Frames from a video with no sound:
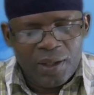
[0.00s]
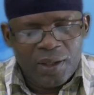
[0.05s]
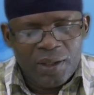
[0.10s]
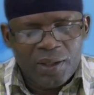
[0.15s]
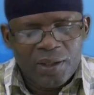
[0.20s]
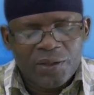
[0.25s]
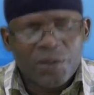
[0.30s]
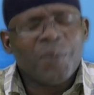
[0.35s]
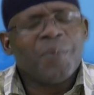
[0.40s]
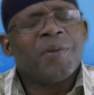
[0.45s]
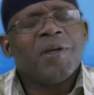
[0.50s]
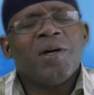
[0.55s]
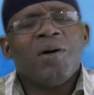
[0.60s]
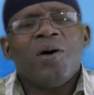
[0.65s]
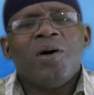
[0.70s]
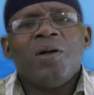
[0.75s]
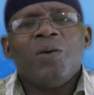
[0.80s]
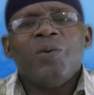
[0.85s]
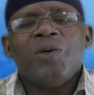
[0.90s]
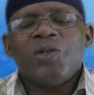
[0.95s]
Something I
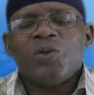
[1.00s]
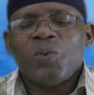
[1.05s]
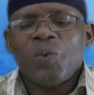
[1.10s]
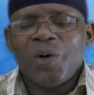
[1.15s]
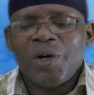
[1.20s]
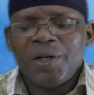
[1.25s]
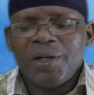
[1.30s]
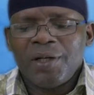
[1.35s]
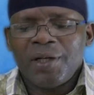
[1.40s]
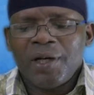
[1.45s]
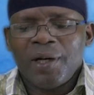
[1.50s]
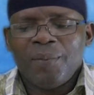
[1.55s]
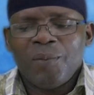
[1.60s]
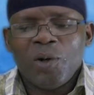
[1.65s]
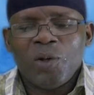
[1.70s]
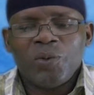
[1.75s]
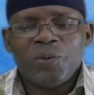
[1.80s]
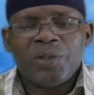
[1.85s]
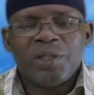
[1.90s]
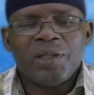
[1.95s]
always wonder
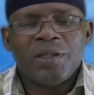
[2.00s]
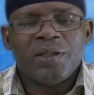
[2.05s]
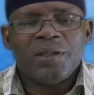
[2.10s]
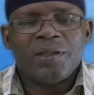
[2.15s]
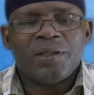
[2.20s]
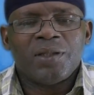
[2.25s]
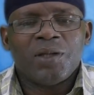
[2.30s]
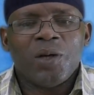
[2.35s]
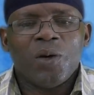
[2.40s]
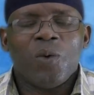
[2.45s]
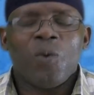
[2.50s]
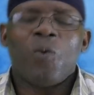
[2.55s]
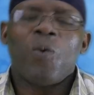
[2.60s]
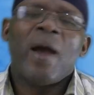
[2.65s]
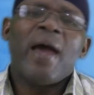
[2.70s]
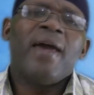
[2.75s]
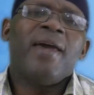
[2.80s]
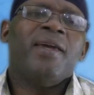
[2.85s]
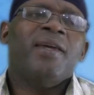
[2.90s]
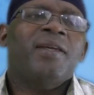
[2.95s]
about is
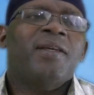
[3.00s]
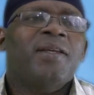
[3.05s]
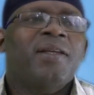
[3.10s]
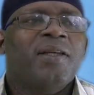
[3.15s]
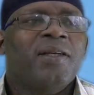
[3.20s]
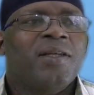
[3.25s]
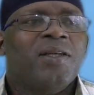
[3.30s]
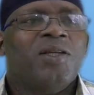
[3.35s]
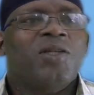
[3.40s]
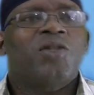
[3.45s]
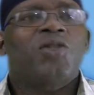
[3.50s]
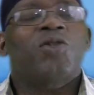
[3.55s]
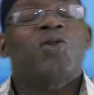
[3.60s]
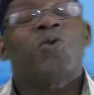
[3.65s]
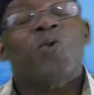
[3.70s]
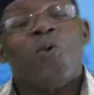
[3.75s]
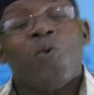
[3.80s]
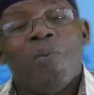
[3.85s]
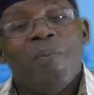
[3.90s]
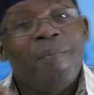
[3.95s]
why
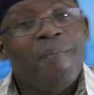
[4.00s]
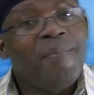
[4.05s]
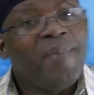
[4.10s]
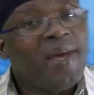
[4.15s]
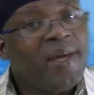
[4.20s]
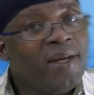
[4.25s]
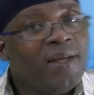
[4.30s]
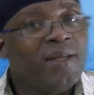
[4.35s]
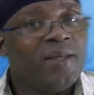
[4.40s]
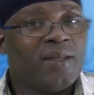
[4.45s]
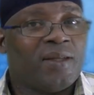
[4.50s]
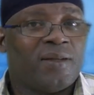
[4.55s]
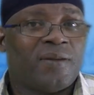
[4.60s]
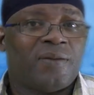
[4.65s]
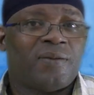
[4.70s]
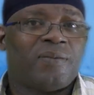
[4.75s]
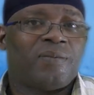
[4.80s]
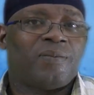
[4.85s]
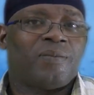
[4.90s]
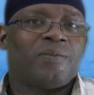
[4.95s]
so many
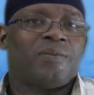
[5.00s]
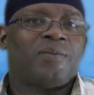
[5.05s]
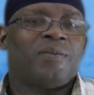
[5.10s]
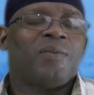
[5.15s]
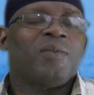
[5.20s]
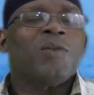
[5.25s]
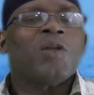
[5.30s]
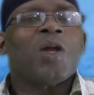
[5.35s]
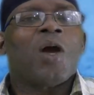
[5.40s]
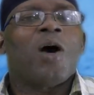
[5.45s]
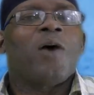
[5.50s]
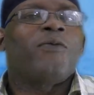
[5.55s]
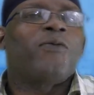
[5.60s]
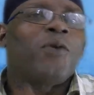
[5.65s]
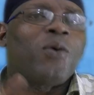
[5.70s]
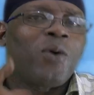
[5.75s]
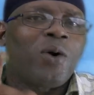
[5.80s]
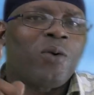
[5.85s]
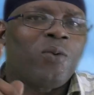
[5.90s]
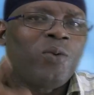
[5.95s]
of
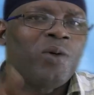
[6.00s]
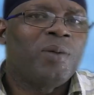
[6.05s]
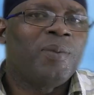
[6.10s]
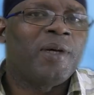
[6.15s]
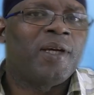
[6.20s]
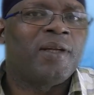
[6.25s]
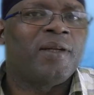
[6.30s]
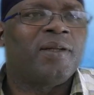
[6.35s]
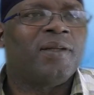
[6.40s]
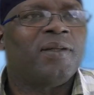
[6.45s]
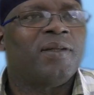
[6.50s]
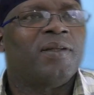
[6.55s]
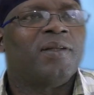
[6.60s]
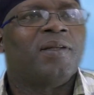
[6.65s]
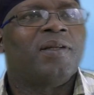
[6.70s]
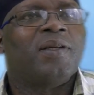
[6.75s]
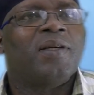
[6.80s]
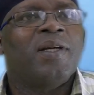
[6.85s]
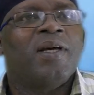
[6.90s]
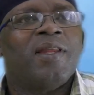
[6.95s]
our women.
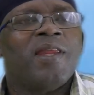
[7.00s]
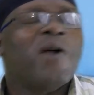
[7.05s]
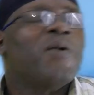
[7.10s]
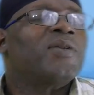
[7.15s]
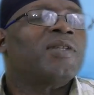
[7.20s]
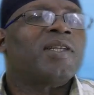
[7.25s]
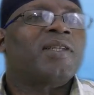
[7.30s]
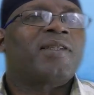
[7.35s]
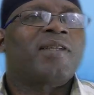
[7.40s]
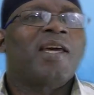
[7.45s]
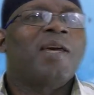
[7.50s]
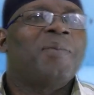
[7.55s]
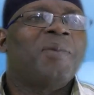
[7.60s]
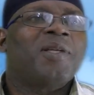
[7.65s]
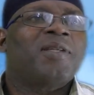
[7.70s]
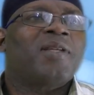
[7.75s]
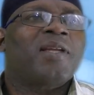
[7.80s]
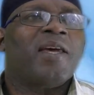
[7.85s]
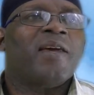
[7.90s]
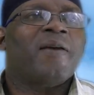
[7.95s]
There was a time
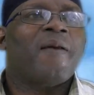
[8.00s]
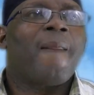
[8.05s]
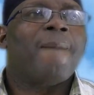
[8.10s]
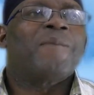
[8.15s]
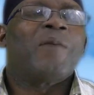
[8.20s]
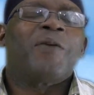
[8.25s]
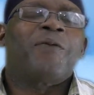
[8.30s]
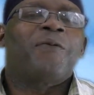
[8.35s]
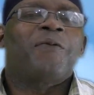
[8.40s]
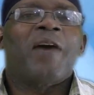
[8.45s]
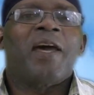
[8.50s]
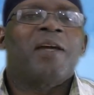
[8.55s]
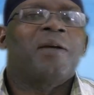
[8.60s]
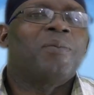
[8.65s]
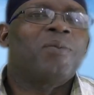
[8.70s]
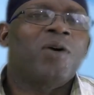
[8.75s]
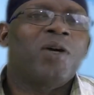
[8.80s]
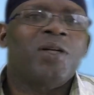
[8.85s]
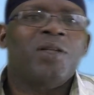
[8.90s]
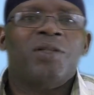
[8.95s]
it's like
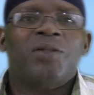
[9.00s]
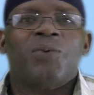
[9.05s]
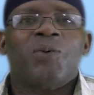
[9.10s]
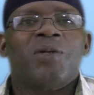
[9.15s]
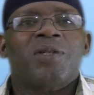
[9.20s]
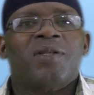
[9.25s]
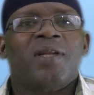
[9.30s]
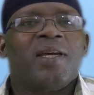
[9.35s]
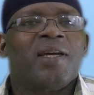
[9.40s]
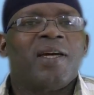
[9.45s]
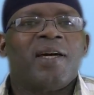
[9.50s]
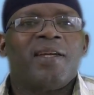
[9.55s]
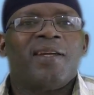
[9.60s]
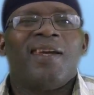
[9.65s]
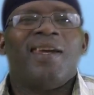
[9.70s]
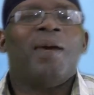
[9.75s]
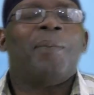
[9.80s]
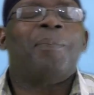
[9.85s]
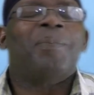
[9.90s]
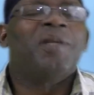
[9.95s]
fibroids was like an
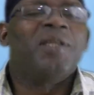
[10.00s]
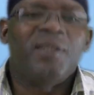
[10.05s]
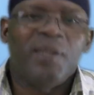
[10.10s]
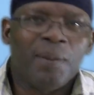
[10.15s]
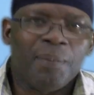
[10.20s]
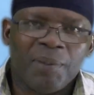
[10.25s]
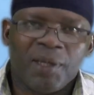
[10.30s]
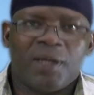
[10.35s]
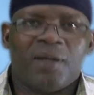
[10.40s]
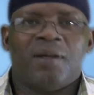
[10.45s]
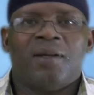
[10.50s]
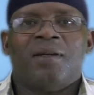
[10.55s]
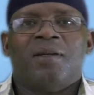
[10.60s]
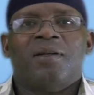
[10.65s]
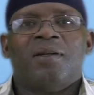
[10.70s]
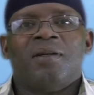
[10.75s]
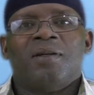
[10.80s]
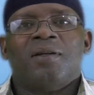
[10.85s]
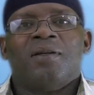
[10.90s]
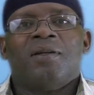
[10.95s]
epidemic
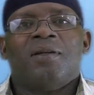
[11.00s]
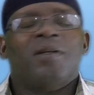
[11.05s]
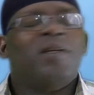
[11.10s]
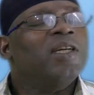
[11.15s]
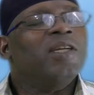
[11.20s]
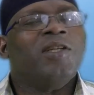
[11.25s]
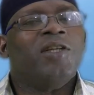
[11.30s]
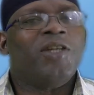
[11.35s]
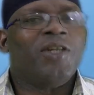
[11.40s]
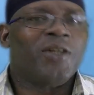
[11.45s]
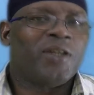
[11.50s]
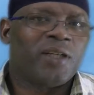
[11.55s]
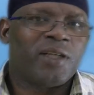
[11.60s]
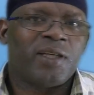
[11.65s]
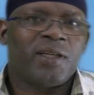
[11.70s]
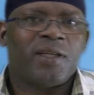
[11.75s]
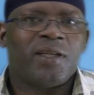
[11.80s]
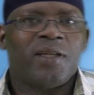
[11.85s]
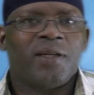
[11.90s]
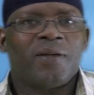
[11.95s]
in
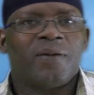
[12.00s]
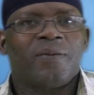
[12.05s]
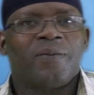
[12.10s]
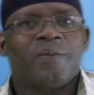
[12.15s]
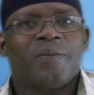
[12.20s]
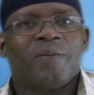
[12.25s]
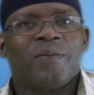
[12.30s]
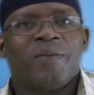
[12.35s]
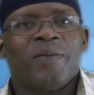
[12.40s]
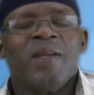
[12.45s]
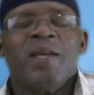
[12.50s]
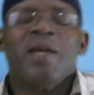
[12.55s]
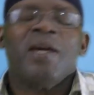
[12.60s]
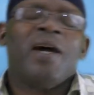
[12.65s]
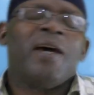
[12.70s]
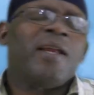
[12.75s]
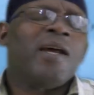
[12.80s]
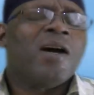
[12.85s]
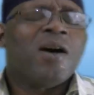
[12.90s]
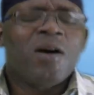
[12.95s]
Grenada here.
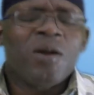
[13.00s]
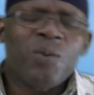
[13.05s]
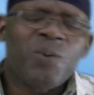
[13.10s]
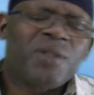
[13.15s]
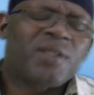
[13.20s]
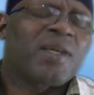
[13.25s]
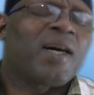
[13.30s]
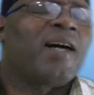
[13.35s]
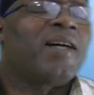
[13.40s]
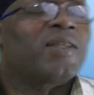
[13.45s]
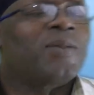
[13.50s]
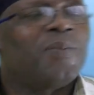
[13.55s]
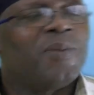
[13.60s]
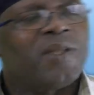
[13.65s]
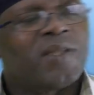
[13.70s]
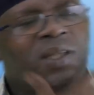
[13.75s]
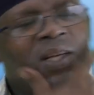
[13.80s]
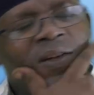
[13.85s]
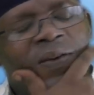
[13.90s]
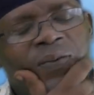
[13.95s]
And I always ask
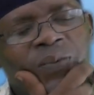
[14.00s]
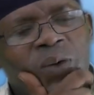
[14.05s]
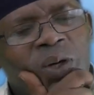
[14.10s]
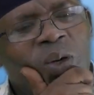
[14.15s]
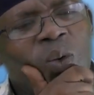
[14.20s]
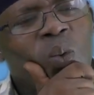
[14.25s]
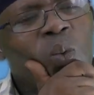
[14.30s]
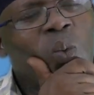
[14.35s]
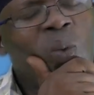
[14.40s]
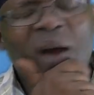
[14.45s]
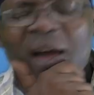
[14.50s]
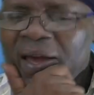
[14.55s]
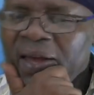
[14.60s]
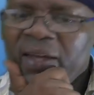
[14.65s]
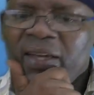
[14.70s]
myself, well, why?